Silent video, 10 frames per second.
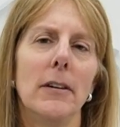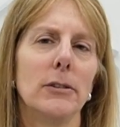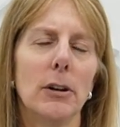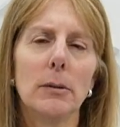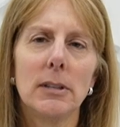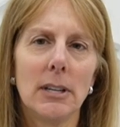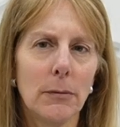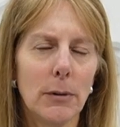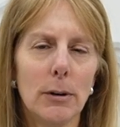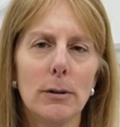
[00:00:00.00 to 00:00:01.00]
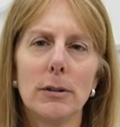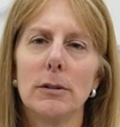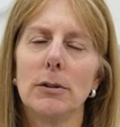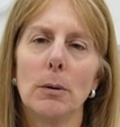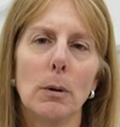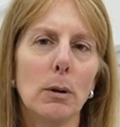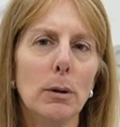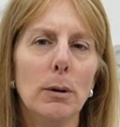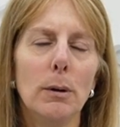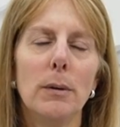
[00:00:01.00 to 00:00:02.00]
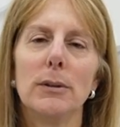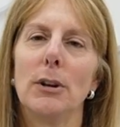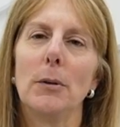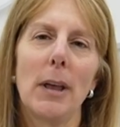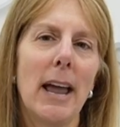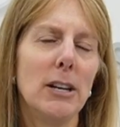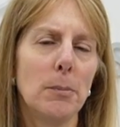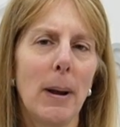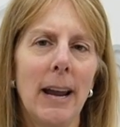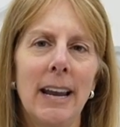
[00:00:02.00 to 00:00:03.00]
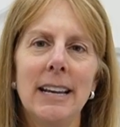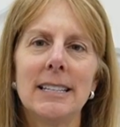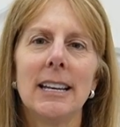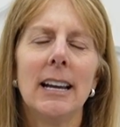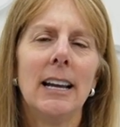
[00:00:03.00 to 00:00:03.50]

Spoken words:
There's no stiffeners, there's no glue, there's no edge paint.